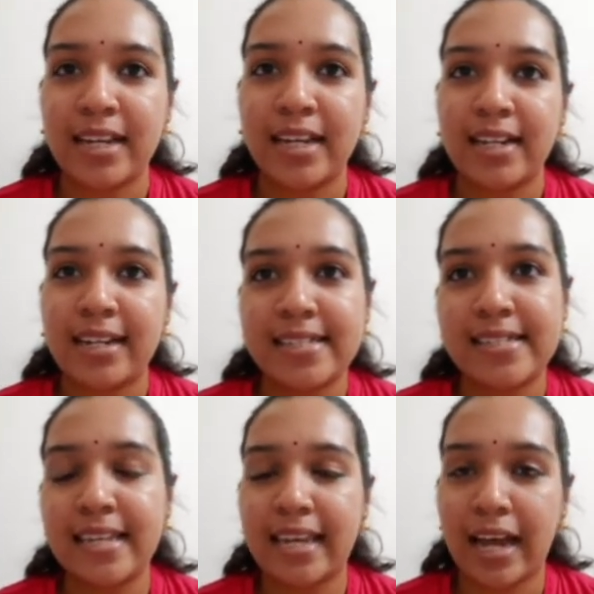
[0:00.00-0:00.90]
Let's
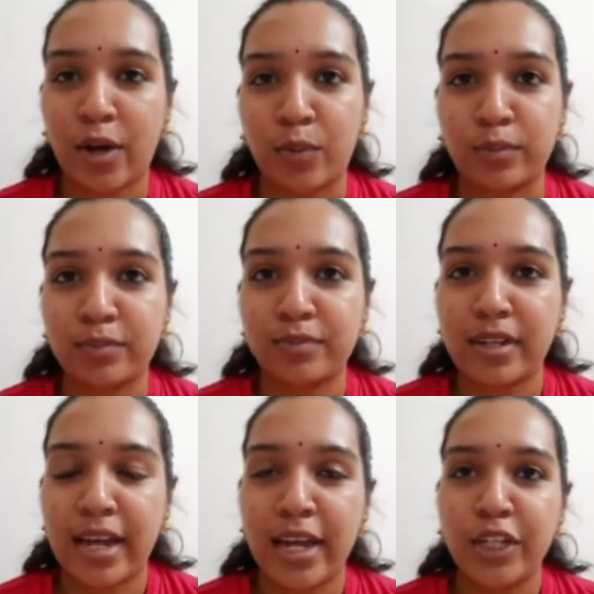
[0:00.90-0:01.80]
see how.
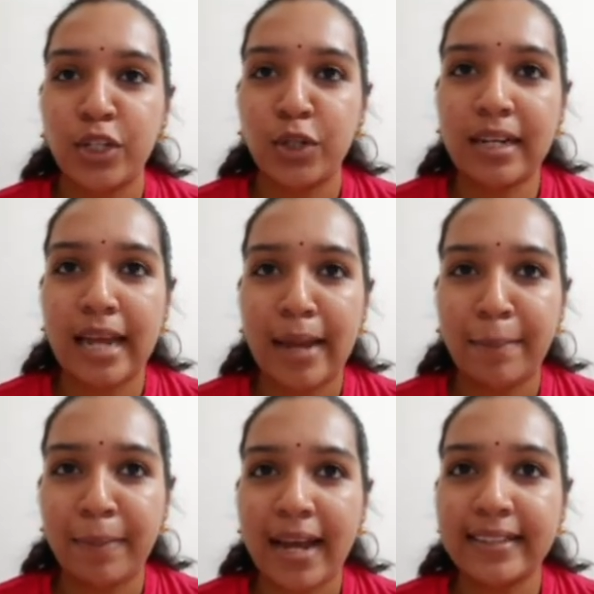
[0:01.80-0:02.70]
You will
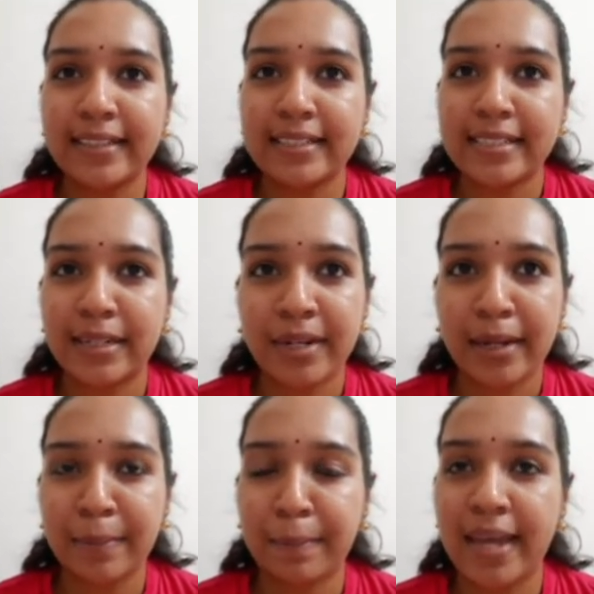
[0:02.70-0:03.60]
apply the
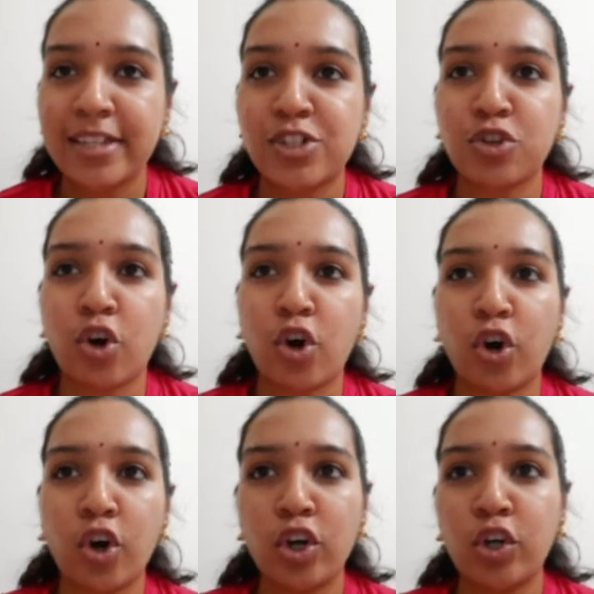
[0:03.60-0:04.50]
turmeric paste
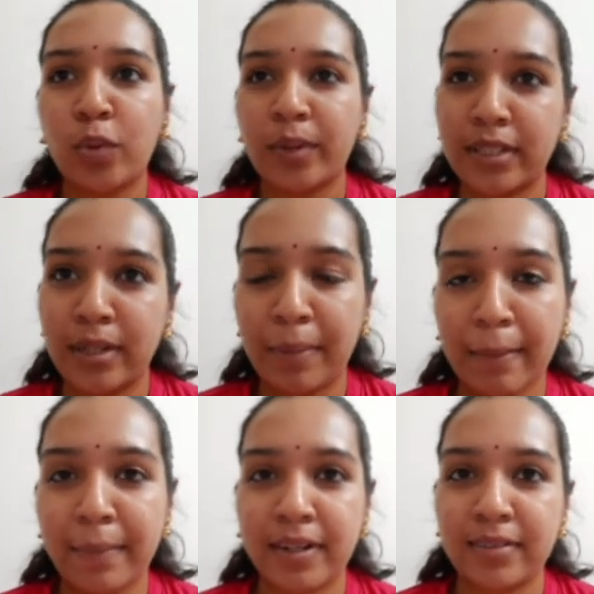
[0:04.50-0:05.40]
all over the
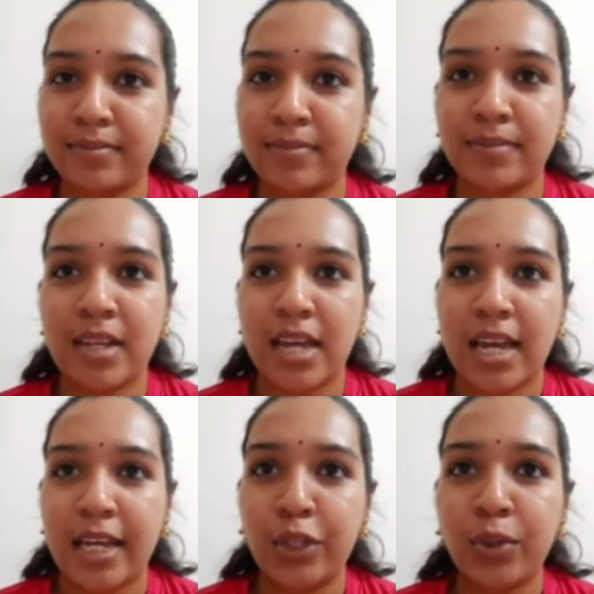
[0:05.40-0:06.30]
paper.
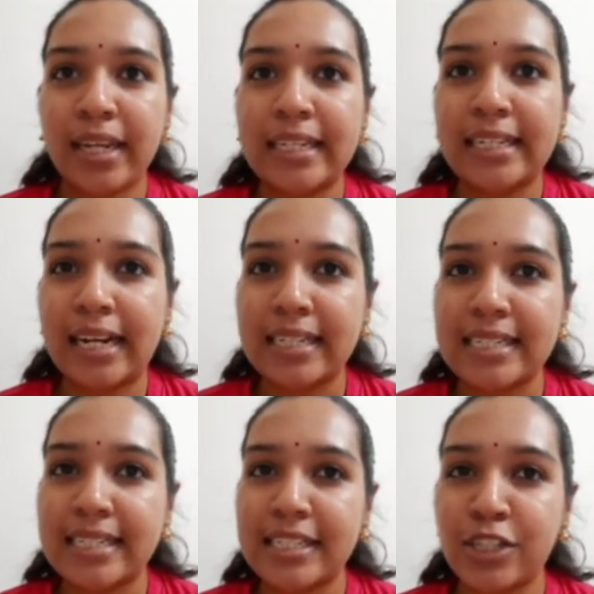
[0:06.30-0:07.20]
You can cut
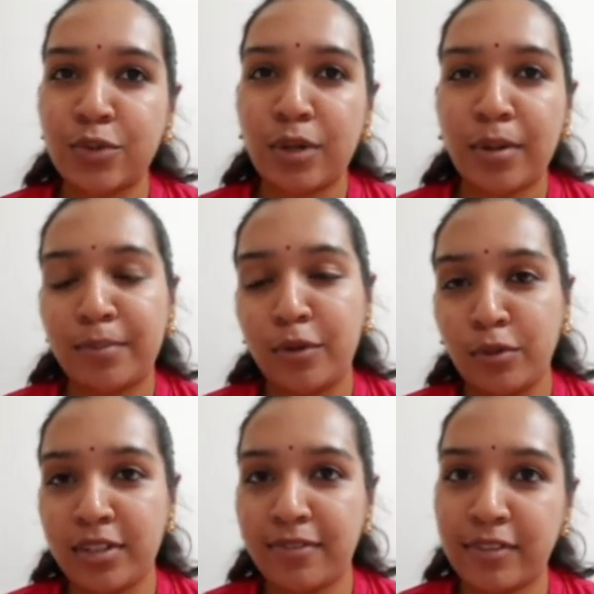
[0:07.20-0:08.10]
it into a
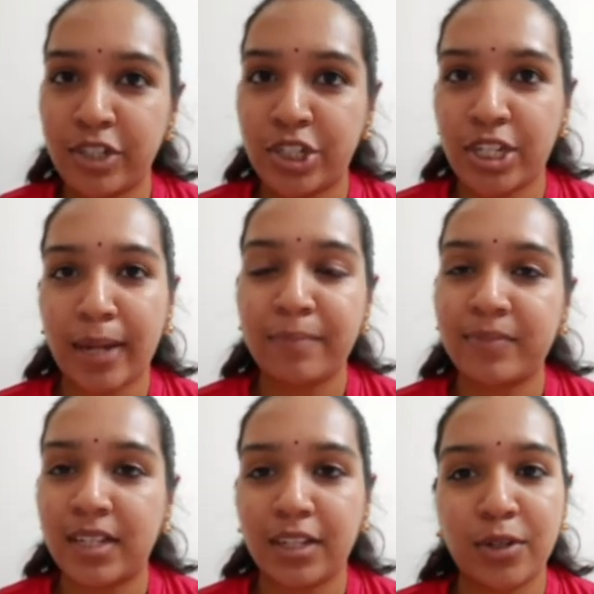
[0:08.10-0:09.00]
beautiful shape.
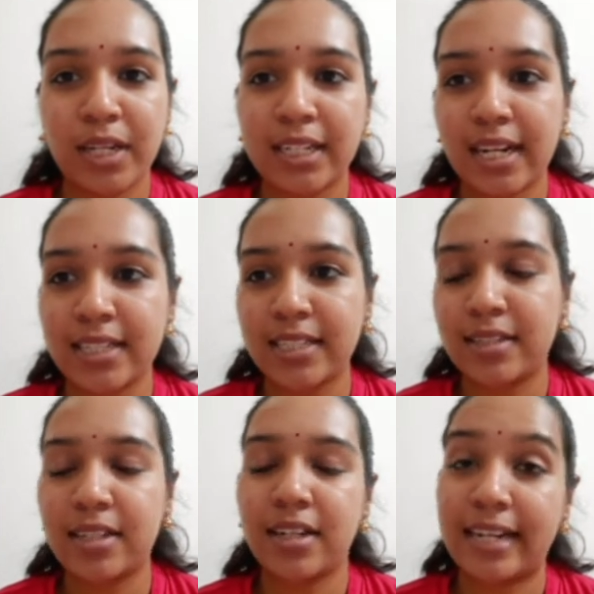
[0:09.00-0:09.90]
You can cut
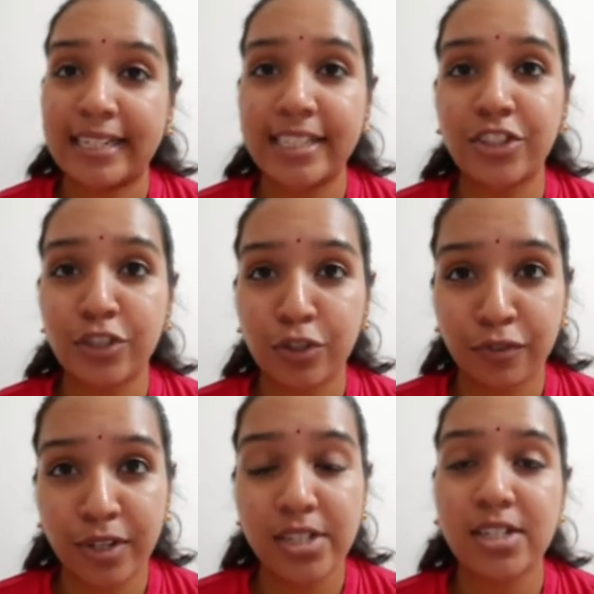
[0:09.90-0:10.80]
it, you
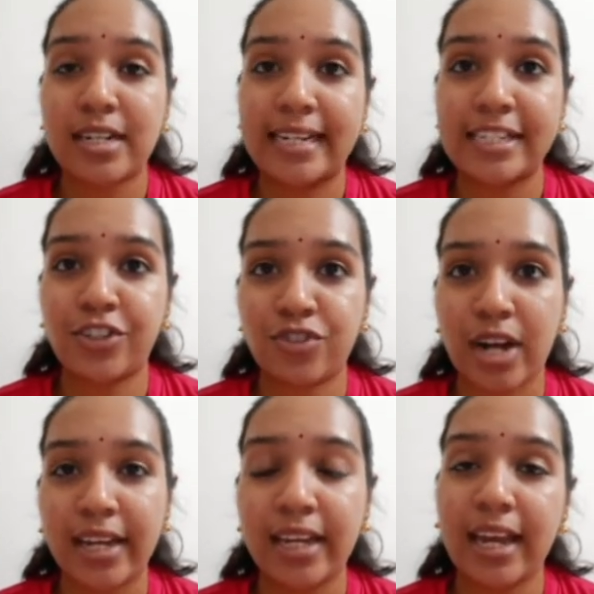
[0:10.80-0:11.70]
first let it
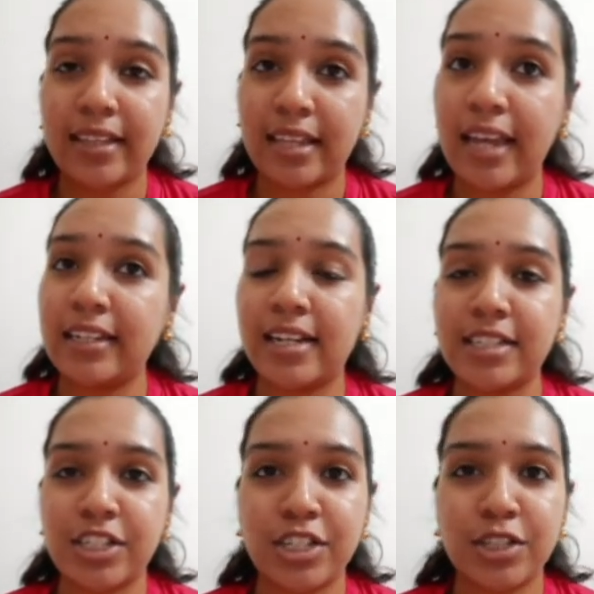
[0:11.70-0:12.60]
dry and then cut
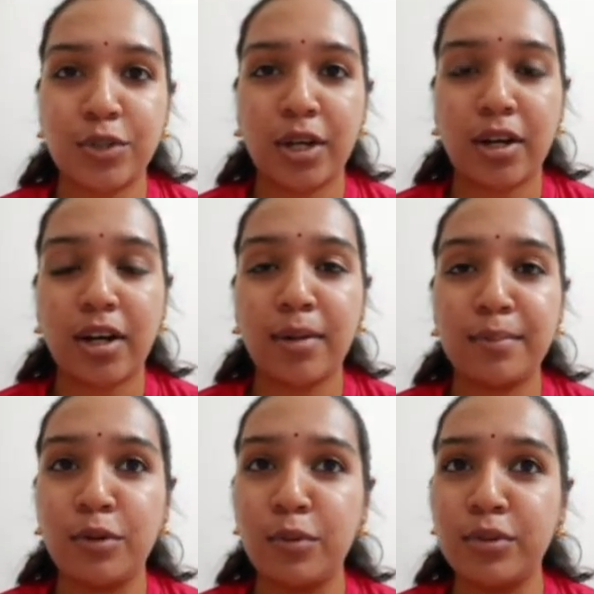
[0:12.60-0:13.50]
it into a
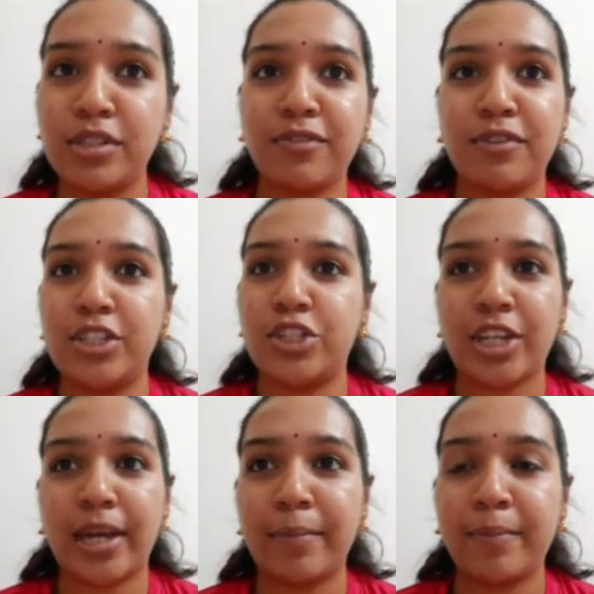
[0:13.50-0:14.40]
beautiful
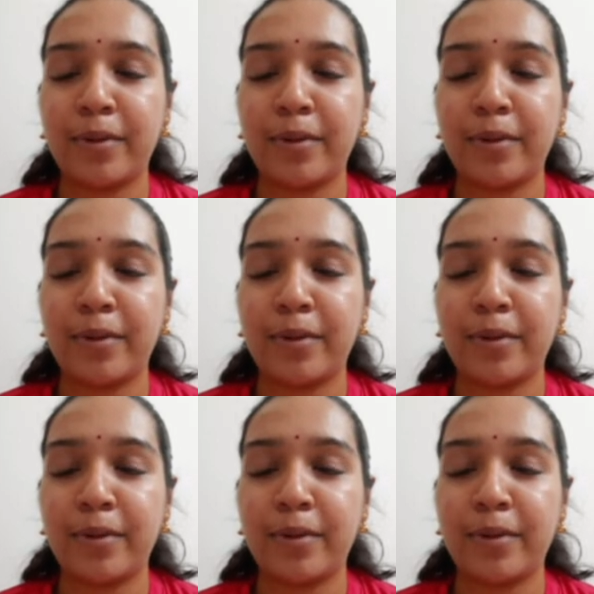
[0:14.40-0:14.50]
shape.